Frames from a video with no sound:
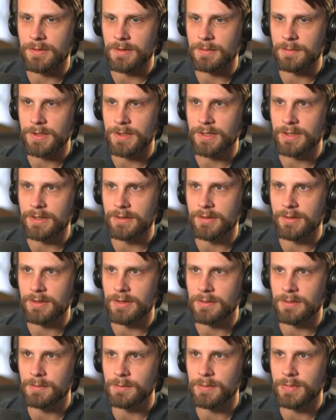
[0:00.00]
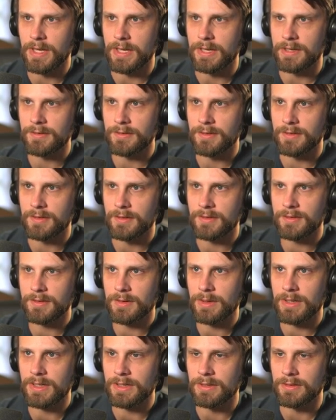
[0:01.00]
plays here, but let's
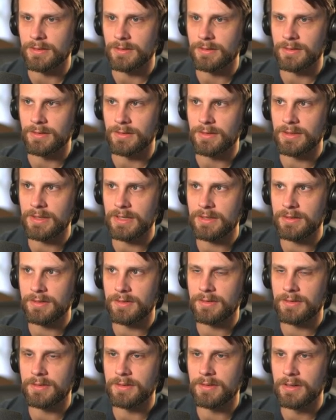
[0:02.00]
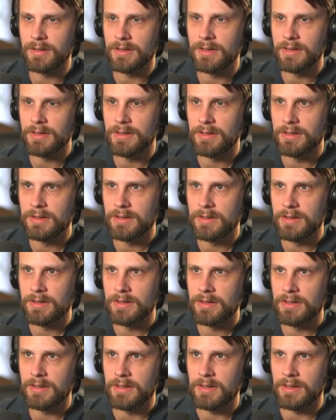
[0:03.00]
go ahead and do this.
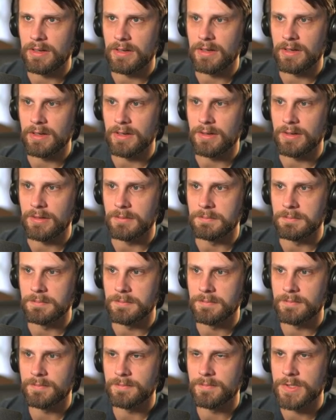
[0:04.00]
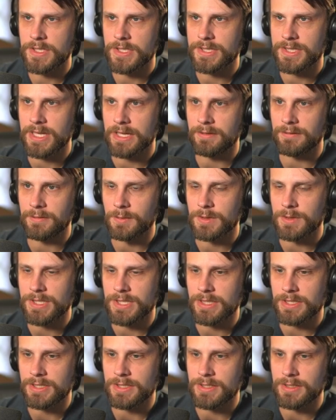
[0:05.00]
Um, just kind of force
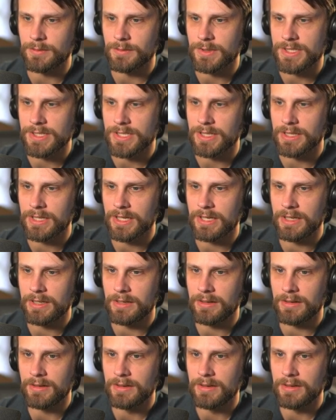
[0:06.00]
the issue once again.